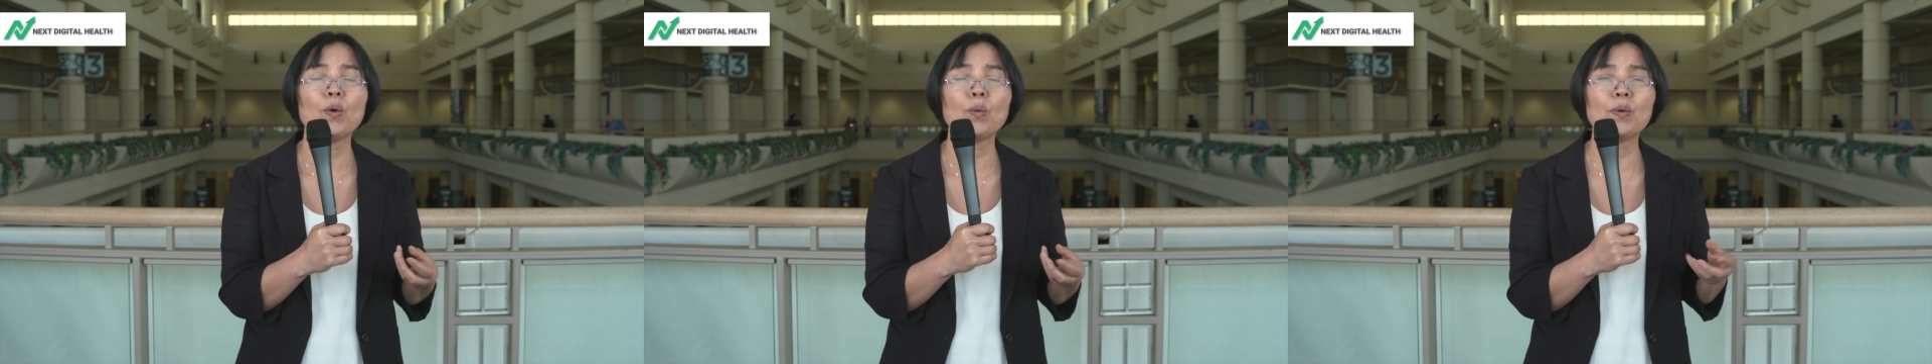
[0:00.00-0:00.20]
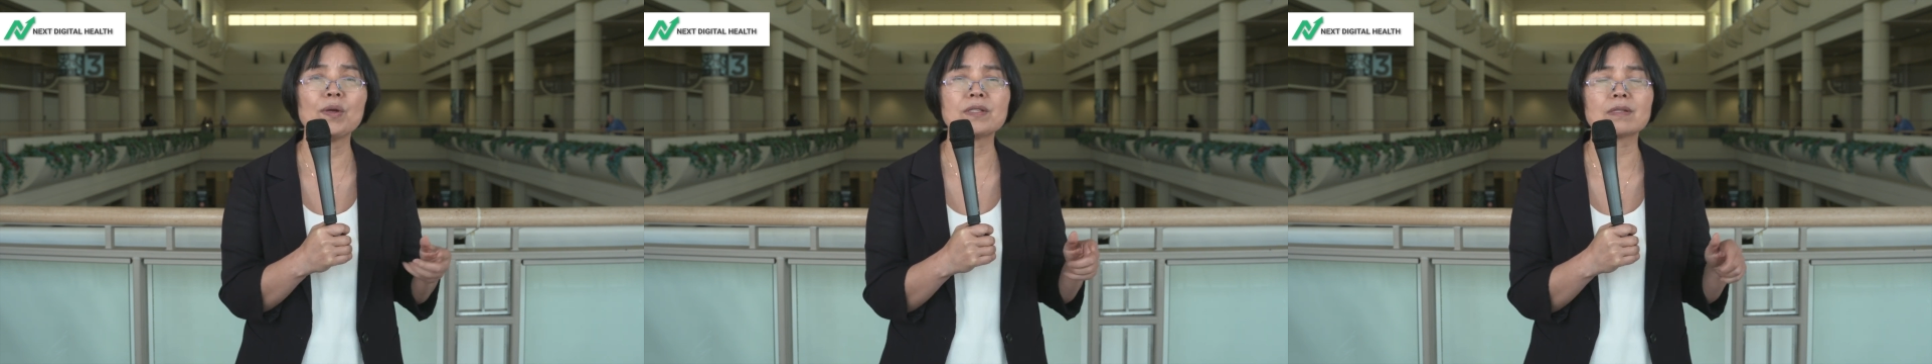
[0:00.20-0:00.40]

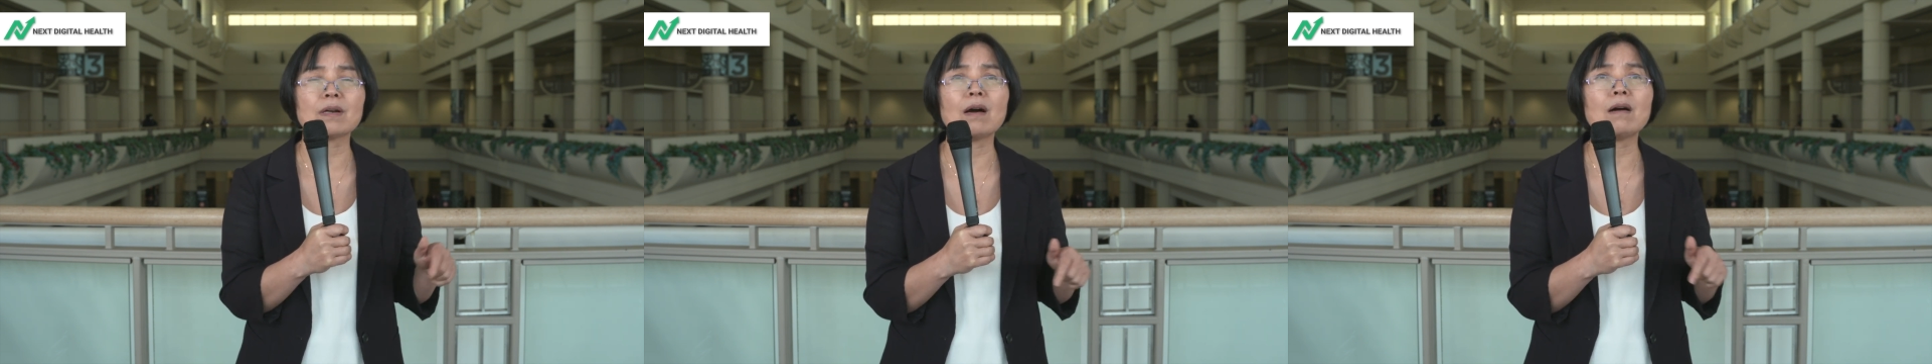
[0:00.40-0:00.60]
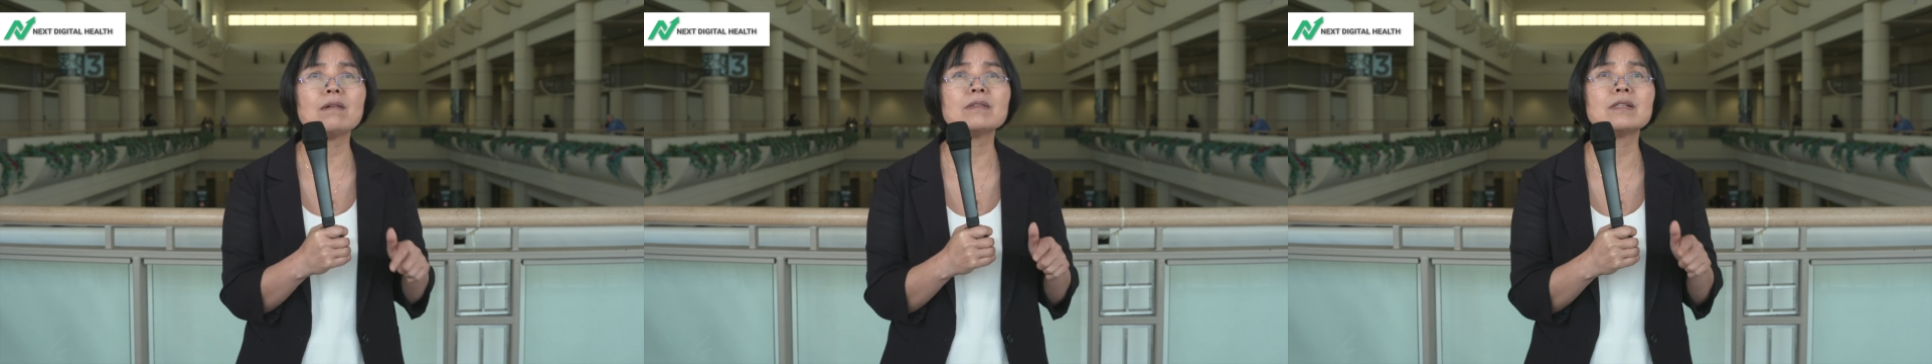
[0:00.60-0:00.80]
with
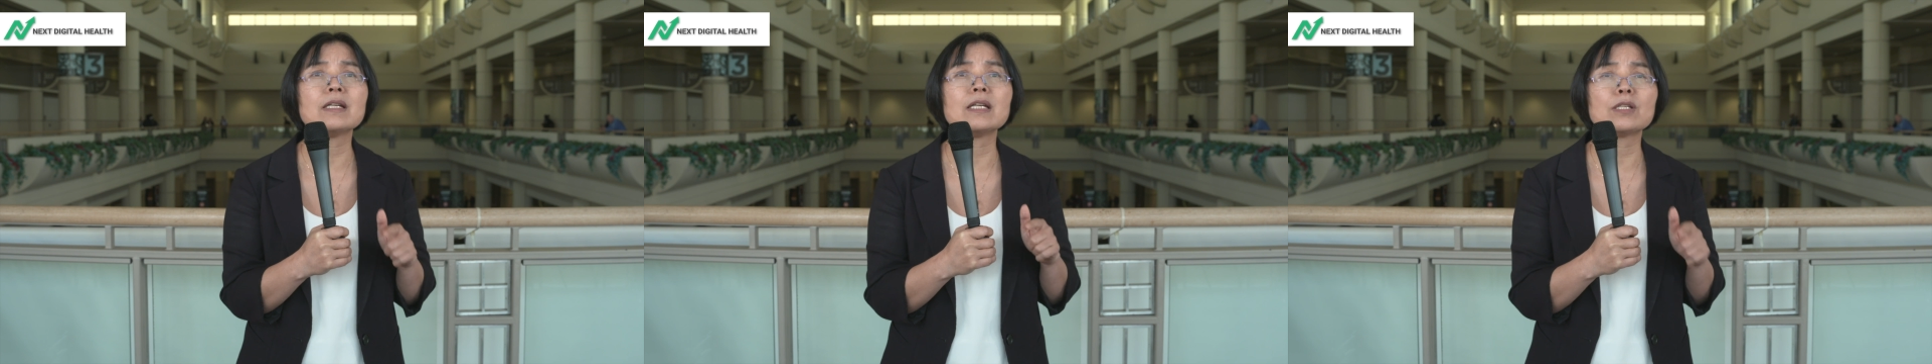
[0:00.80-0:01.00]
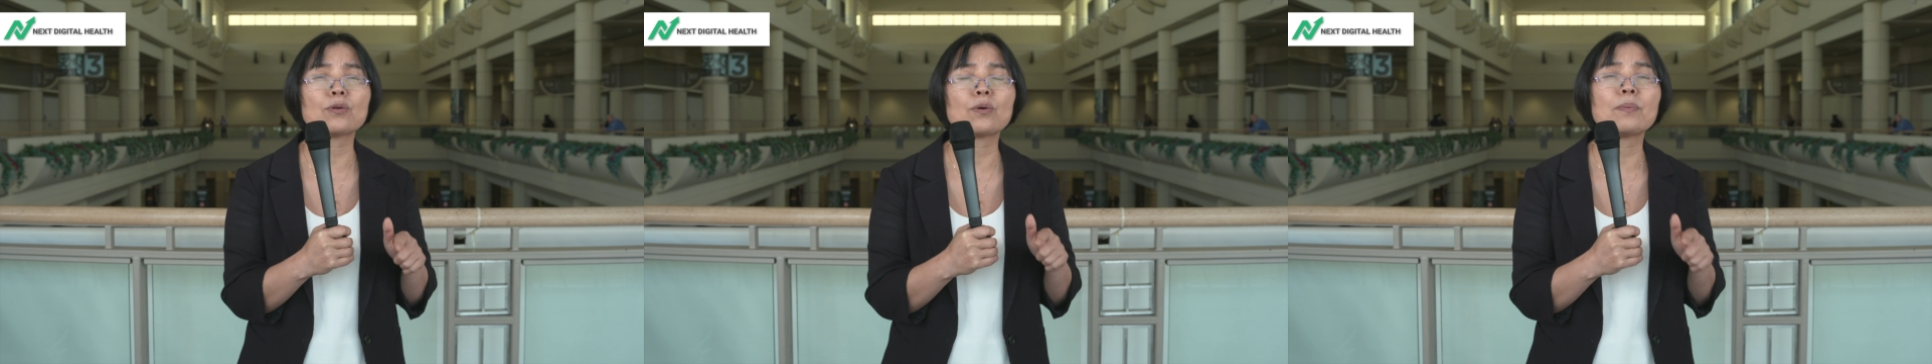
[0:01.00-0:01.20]
all the
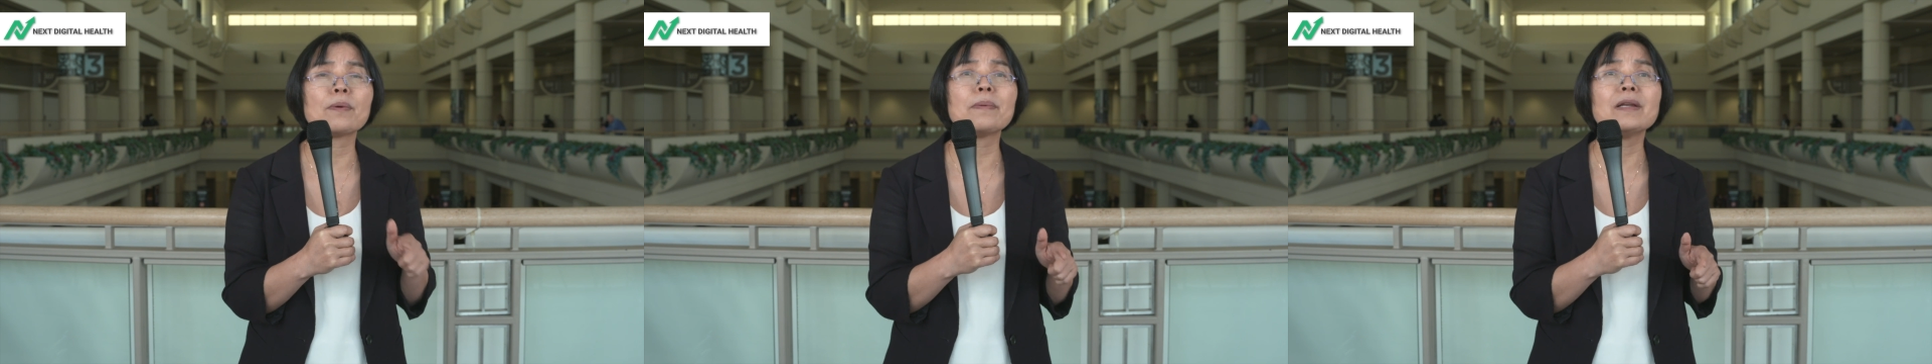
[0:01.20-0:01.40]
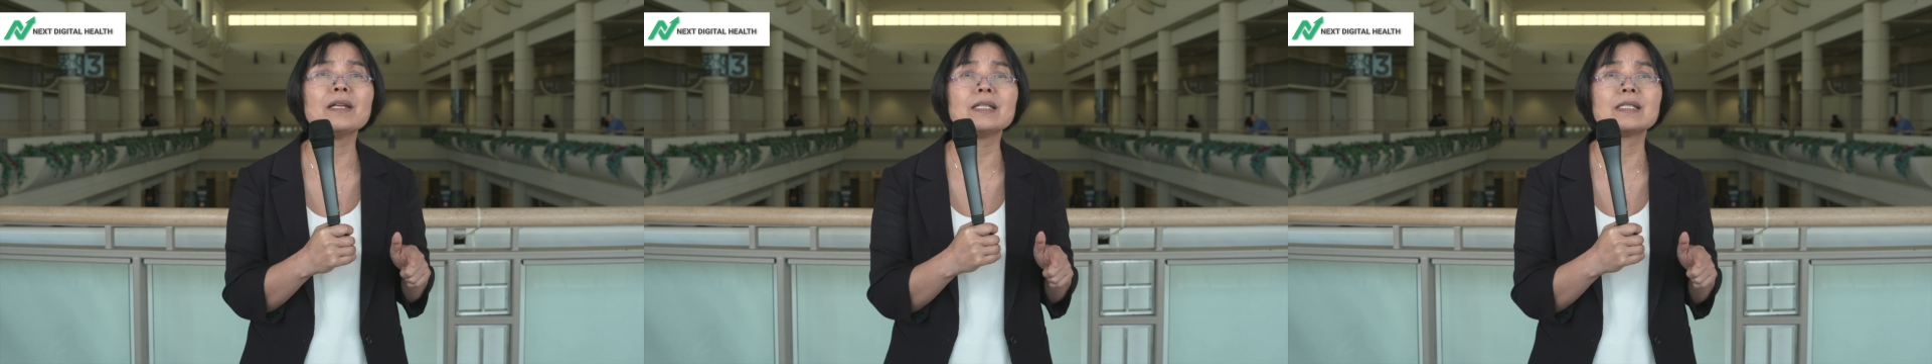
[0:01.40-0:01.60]

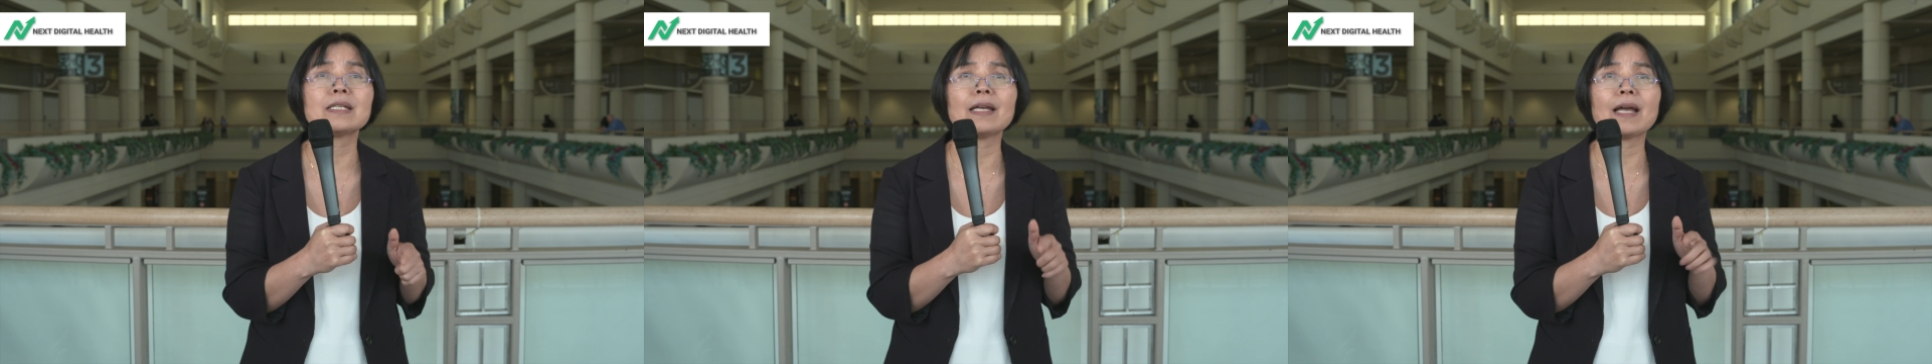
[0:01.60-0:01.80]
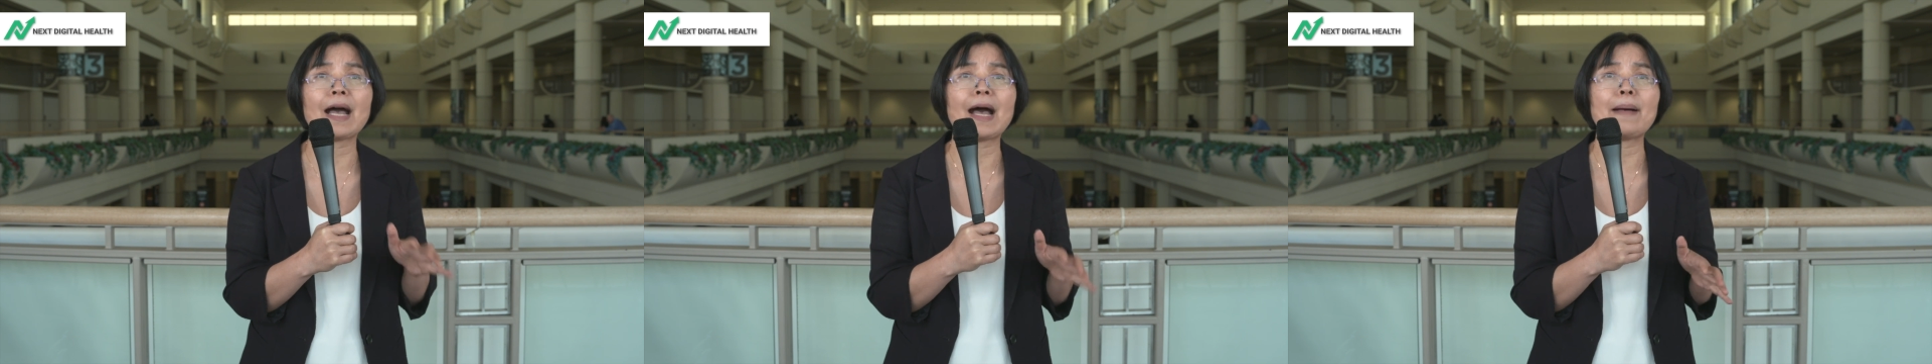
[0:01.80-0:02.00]

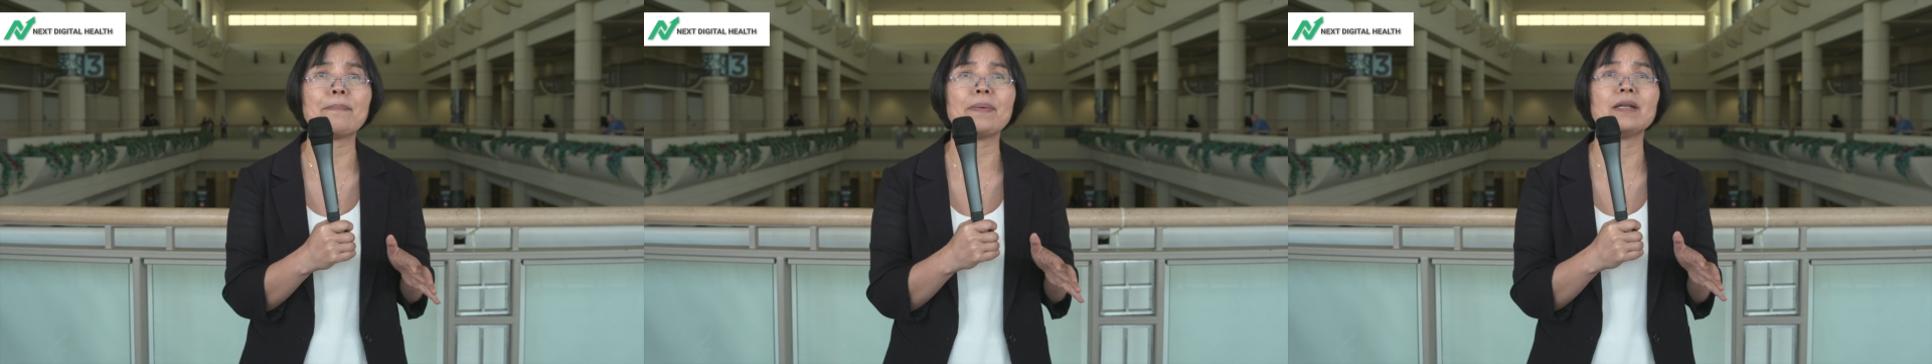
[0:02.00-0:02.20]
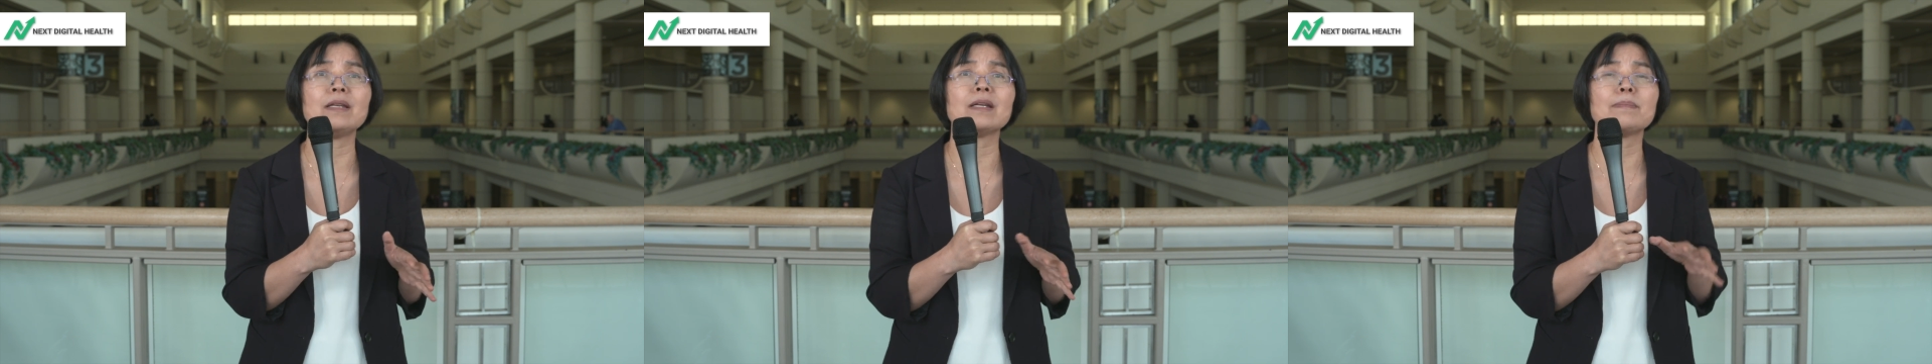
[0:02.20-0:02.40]
interoperability
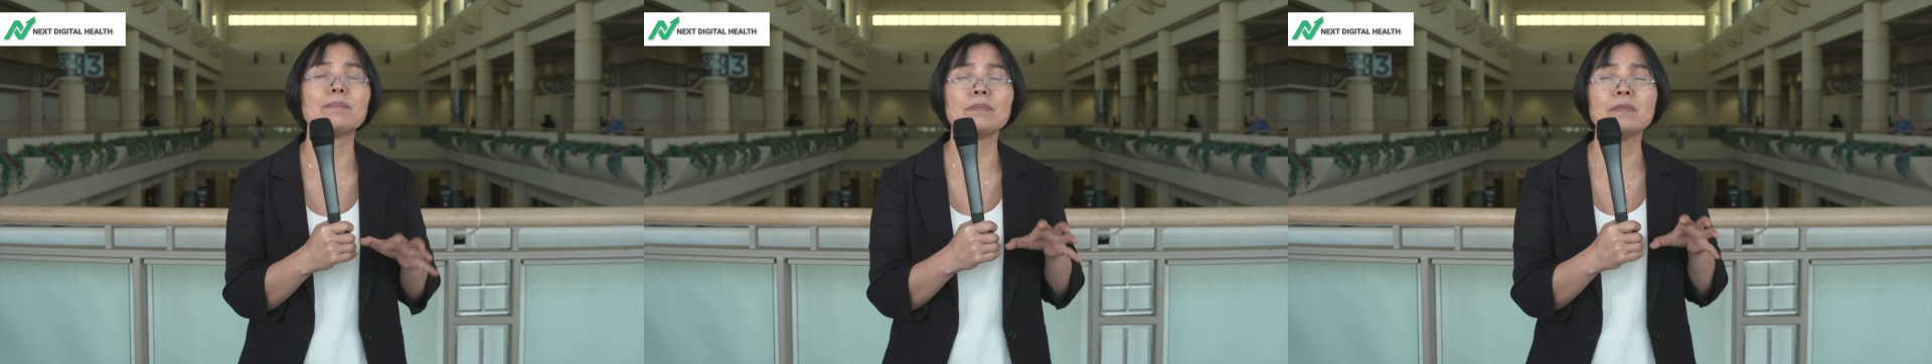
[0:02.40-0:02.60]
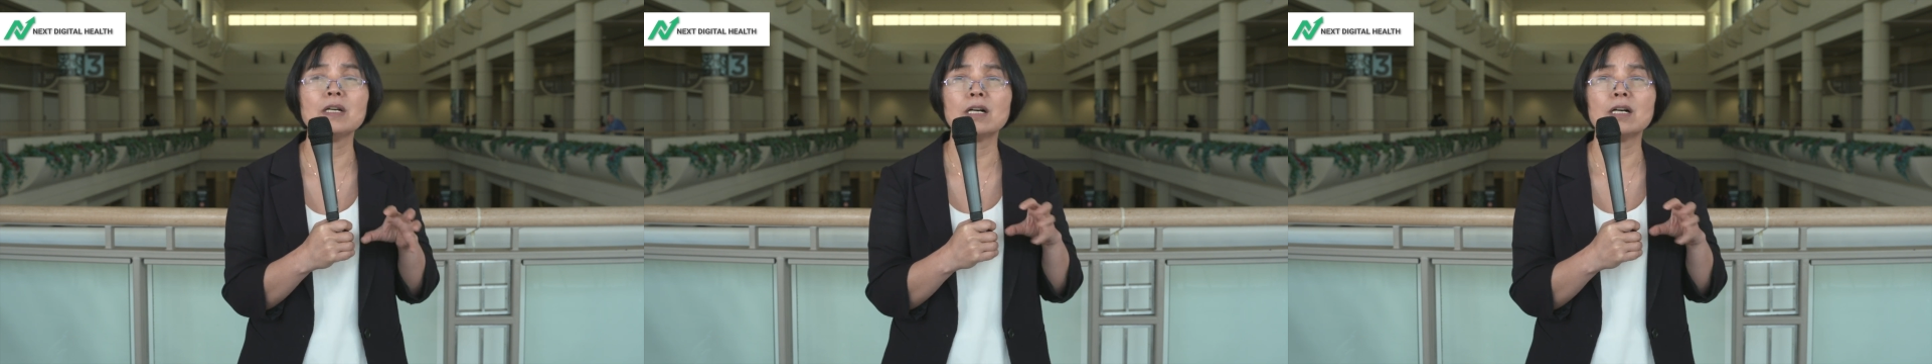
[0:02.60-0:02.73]
happening